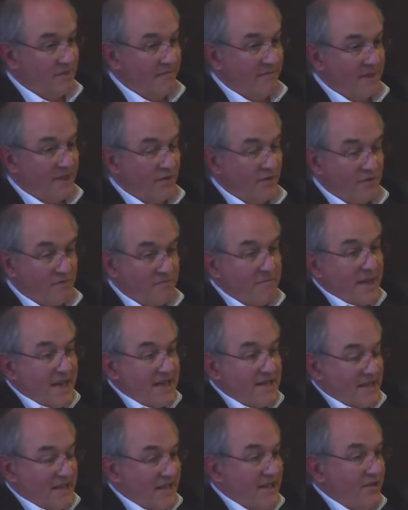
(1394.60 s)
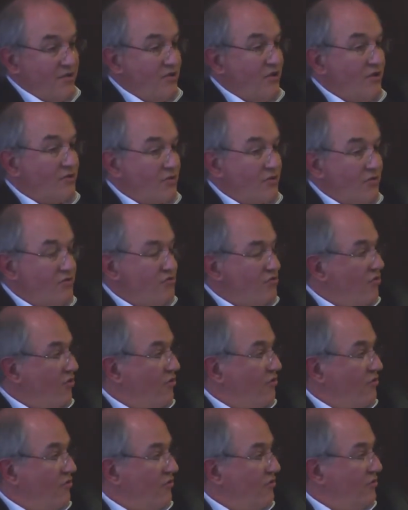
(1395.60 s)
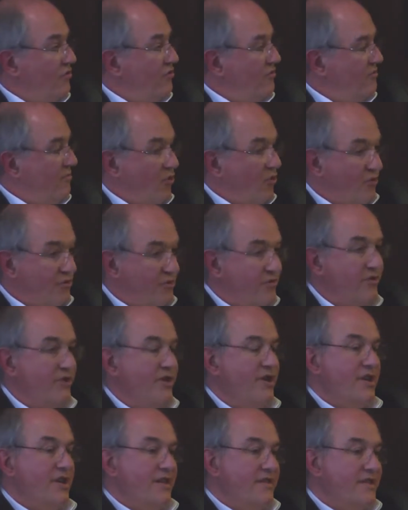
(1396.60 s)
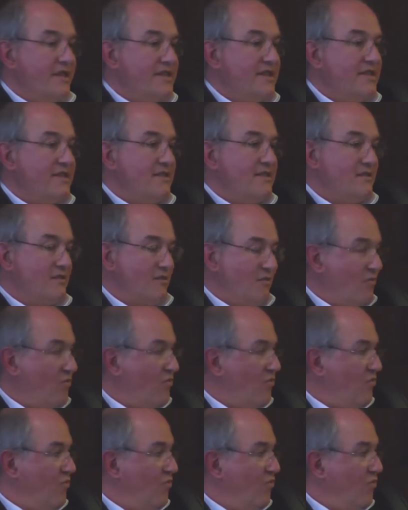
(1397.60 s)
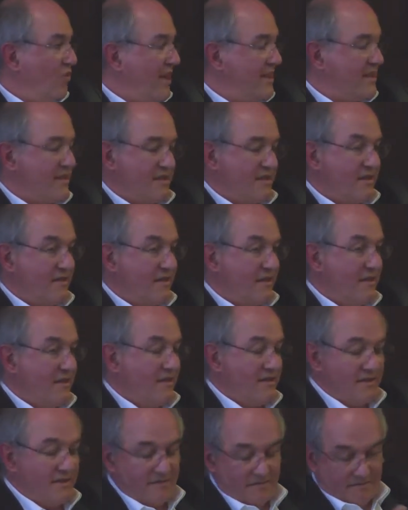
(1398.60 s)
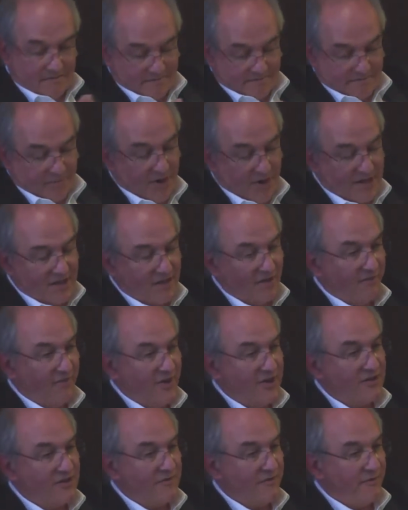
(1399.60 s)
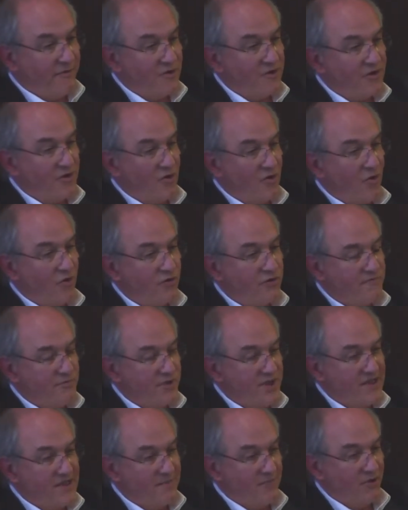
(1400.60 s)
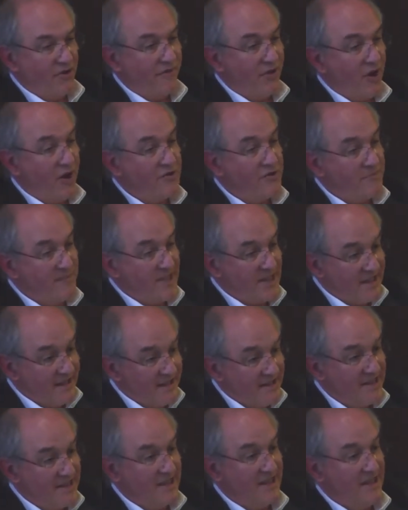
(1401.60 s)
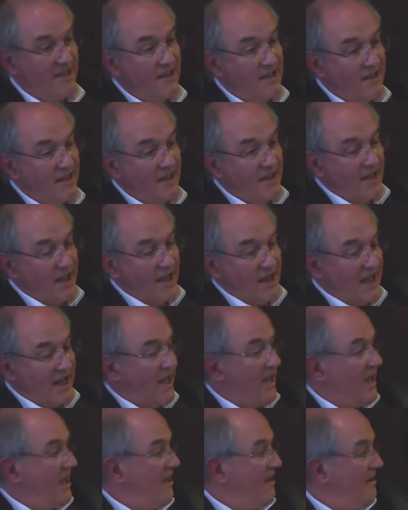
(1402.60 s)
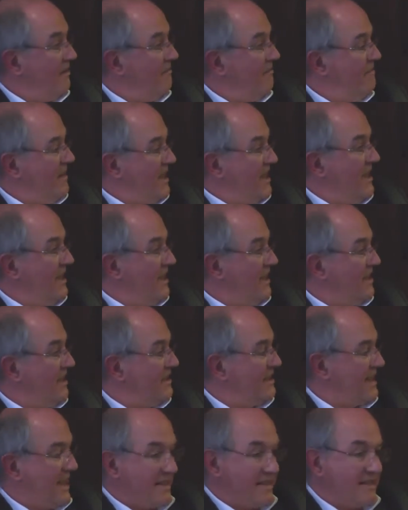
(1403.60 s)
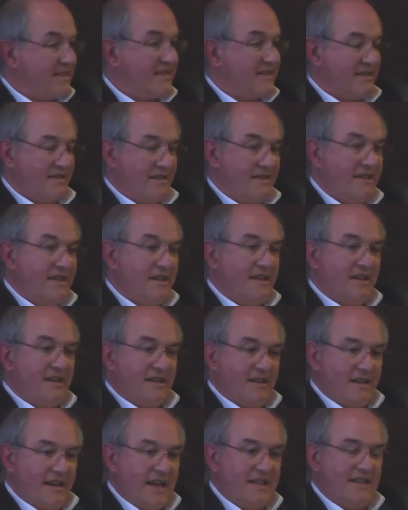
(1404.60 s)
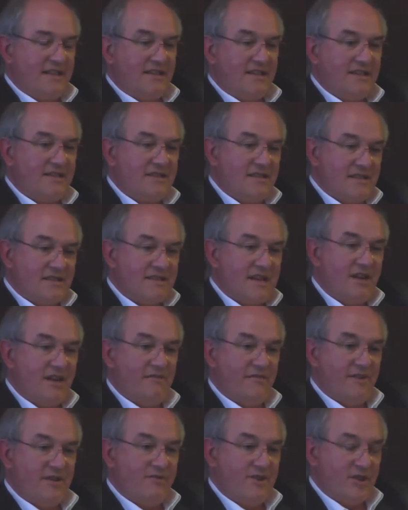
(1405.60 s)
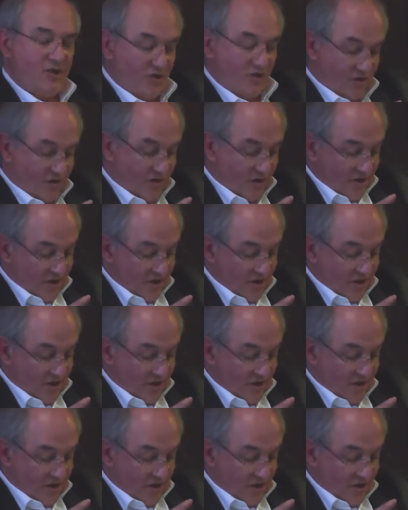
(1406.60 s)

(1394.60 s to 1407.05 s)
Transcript: because basically you don't control your border. This is what political philosophers call the principle of hospitality, meaning that entities inside the federation